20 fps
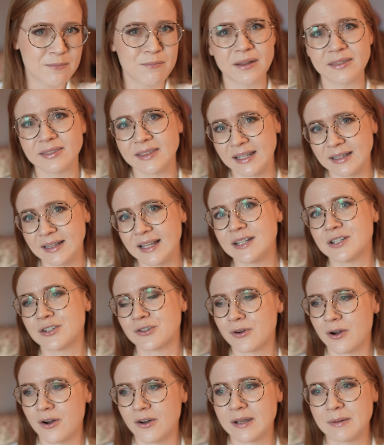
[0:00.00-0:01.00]
but then
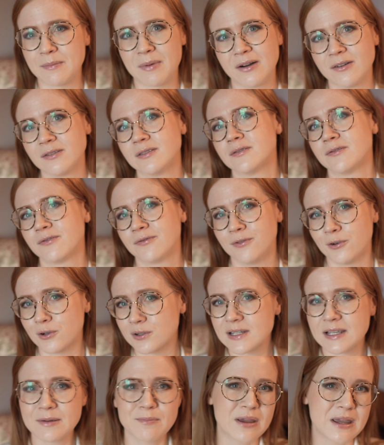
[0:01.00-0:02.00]
later on about
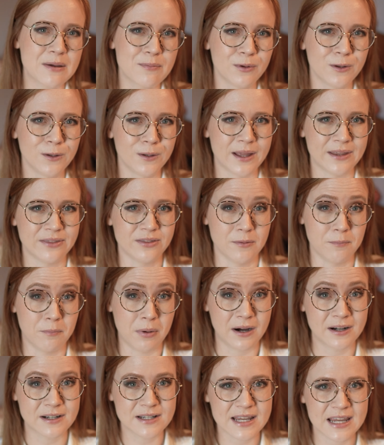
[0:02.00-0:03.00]
40 people at the
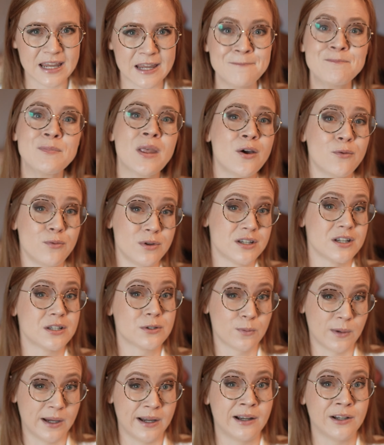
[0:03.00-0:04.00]
party, which
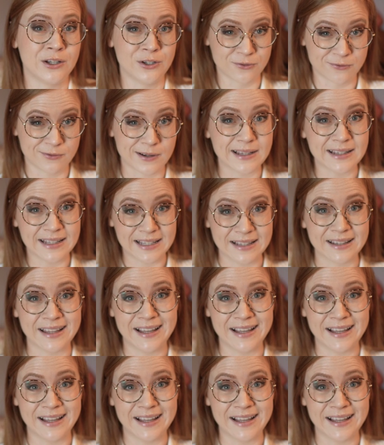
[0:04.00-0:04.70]
is where you really